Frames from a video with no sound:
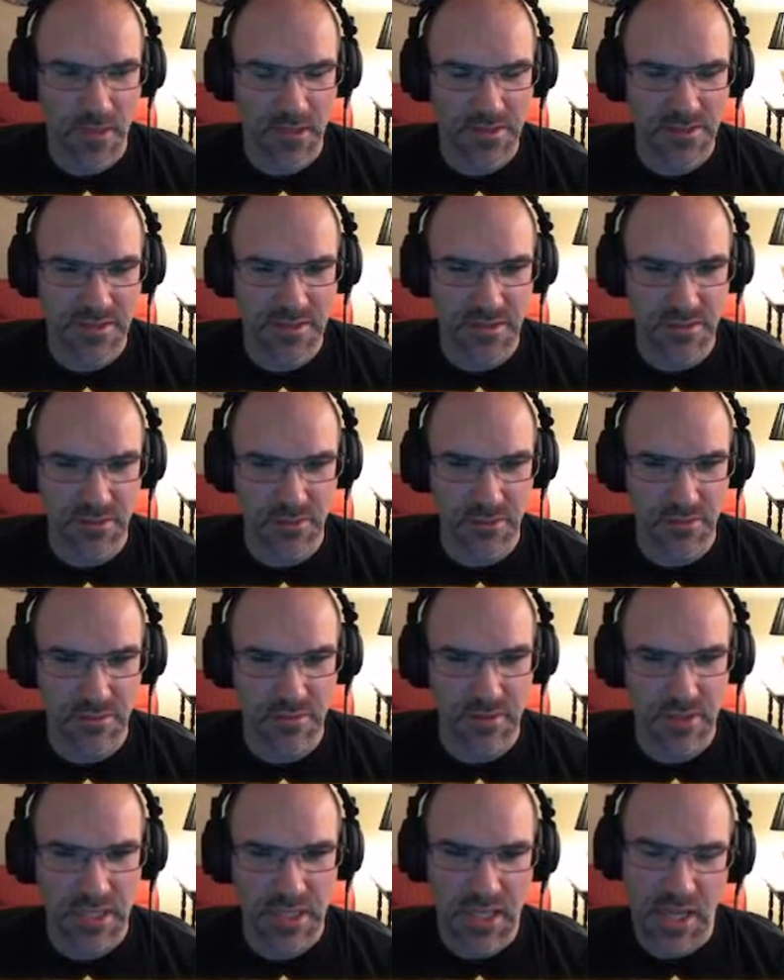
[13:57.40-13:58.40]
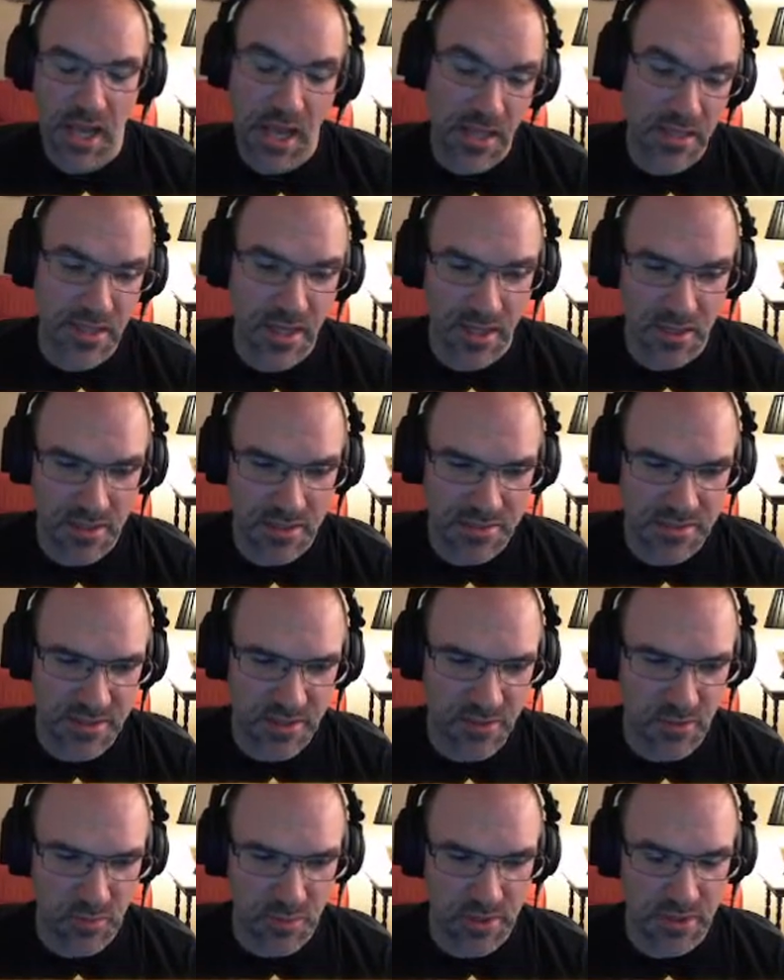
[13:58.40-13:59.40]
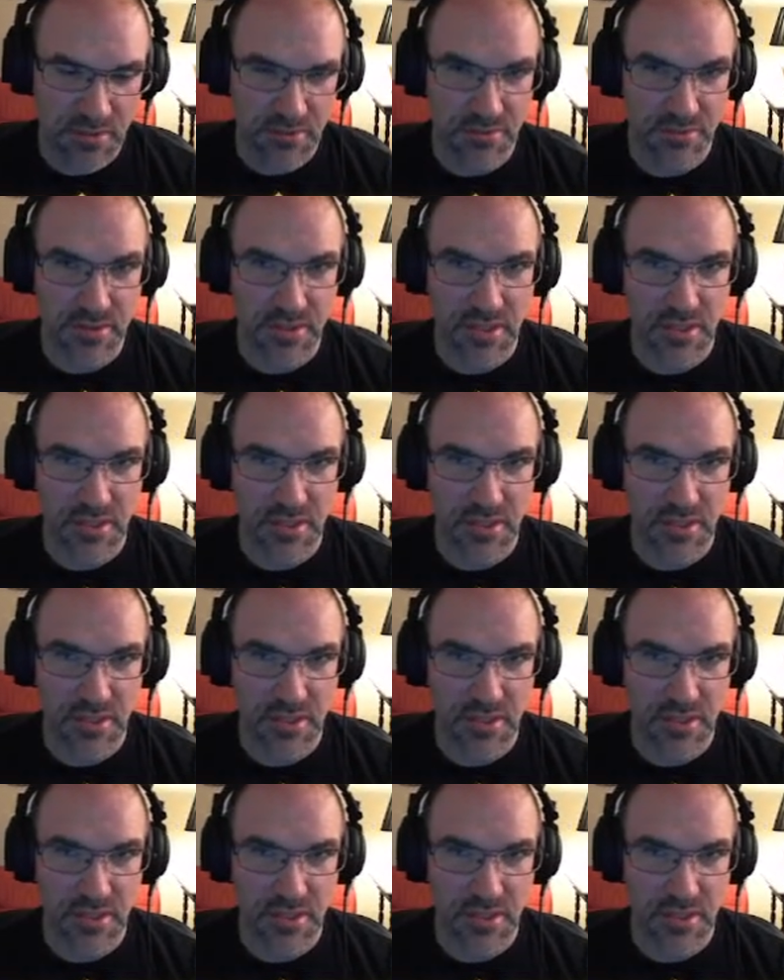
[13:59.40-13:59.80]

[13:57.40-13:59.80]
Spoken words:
So yeah, I guess either we can look